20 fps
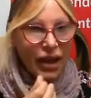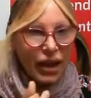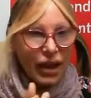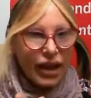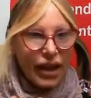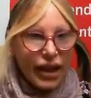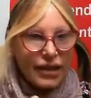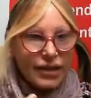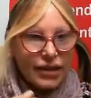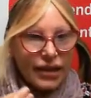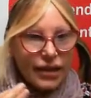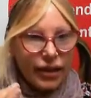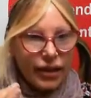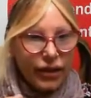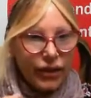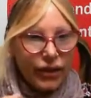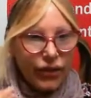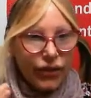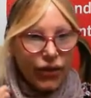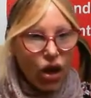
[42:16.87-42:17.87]
Okay, so
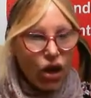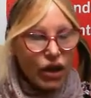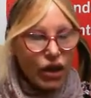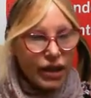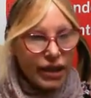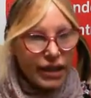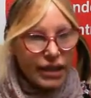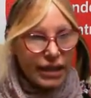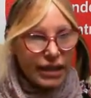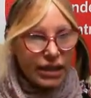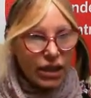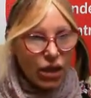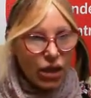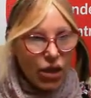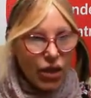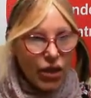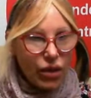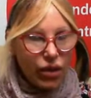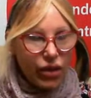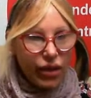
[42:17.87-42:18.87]
the focus is
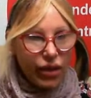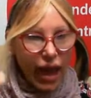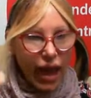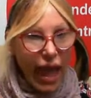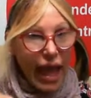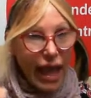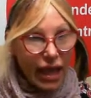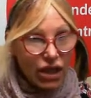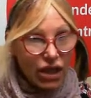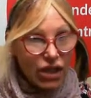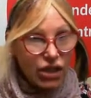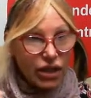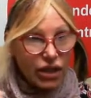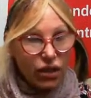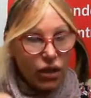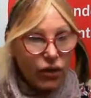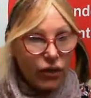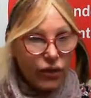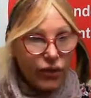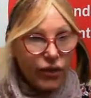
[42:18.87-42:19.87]
on the action
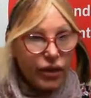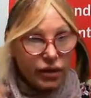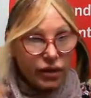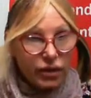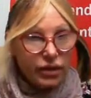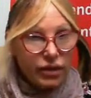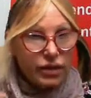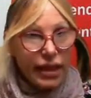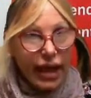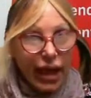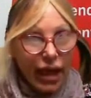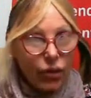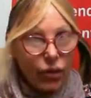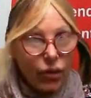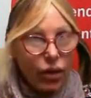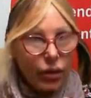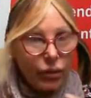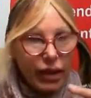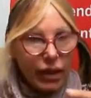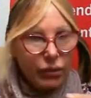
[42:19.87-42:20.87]
of the
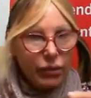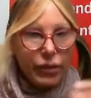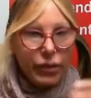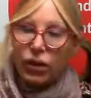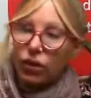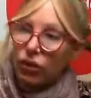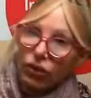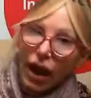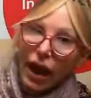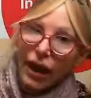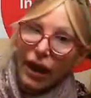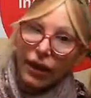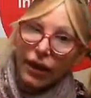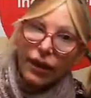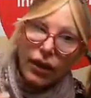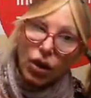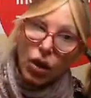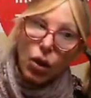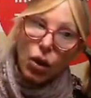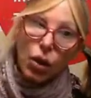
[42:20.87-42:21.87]
tower being built rather
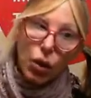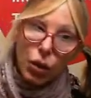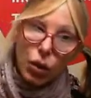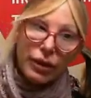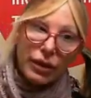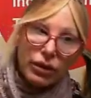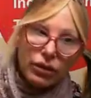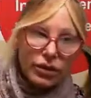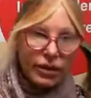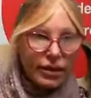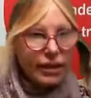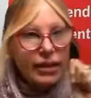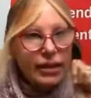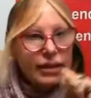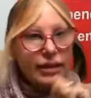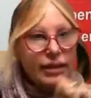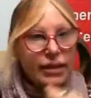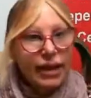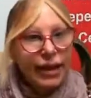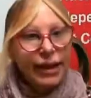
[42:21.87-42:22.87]
than who built
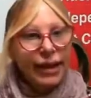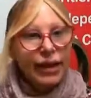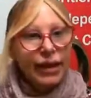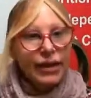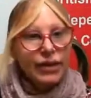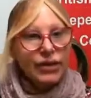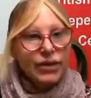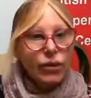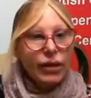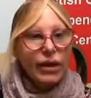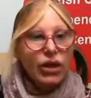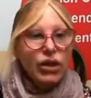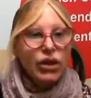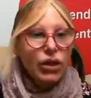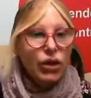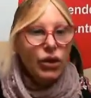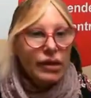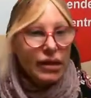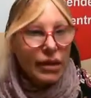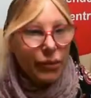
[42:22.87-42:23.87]
it. So we
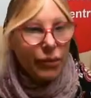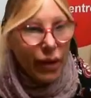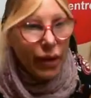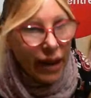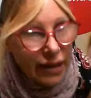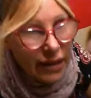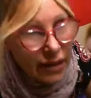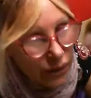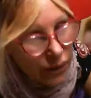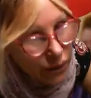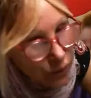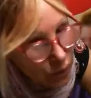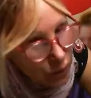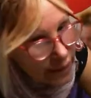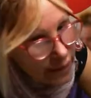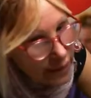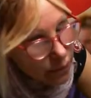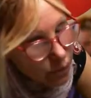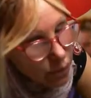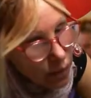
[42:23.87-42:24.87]
use the passive
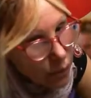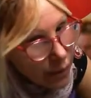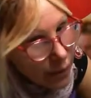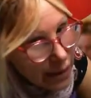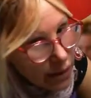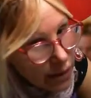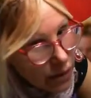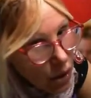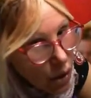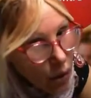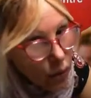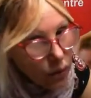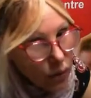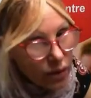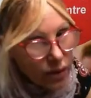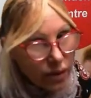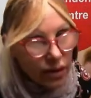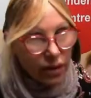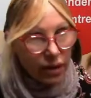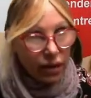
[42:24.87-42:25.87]
voice when we
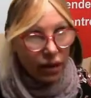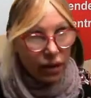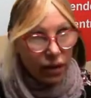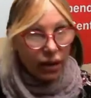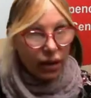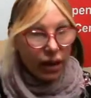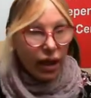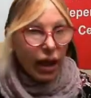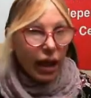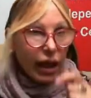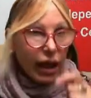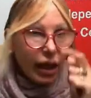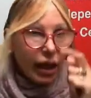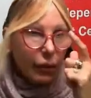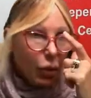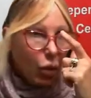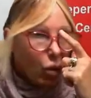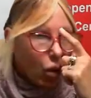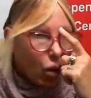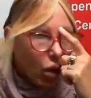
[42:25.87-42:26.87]
don't
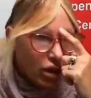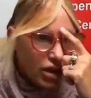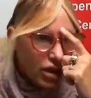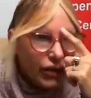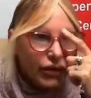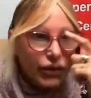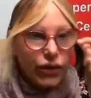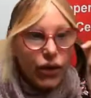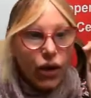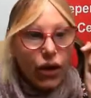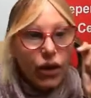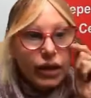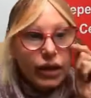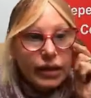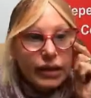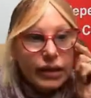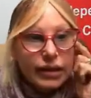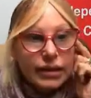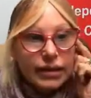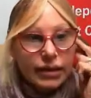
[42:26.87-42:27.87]
want to
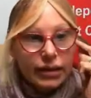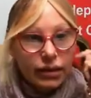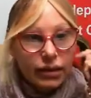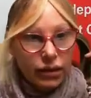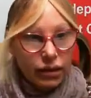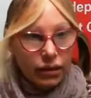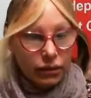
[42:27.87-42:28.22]
focus